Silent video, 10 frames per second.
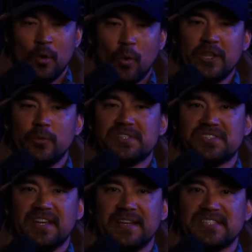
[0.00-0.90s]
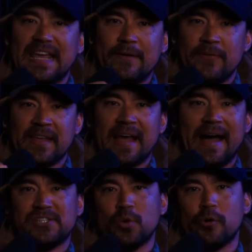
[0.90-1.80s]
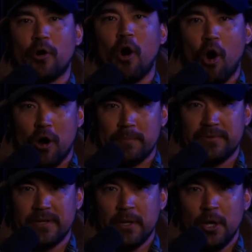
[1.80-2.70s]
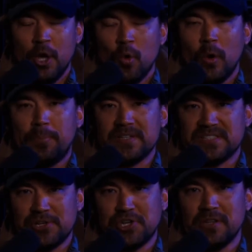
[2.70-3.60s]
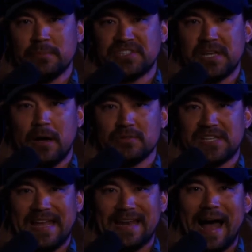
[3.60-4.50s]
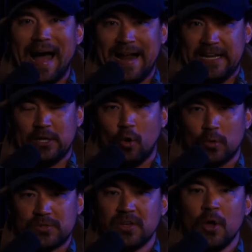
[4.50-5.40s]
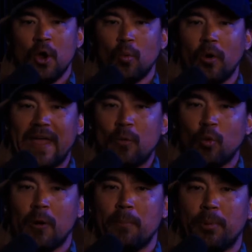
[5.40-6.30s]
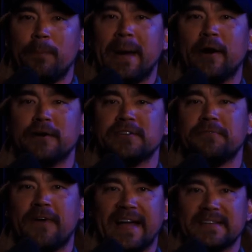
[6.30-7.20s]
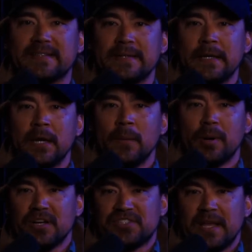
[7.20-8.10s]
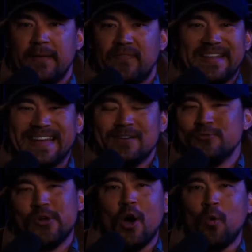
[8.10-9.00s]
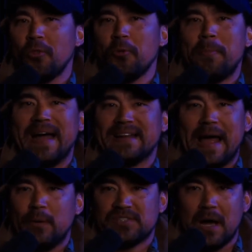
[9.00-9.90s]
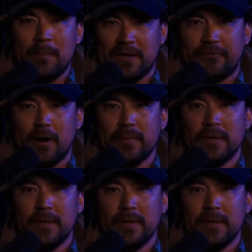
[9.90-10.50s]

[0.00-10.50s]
What you would see is even the guys who were armed would position themselves in hidey holes where they weren't prepared to fight because they didn't know where the bad guy was coming from.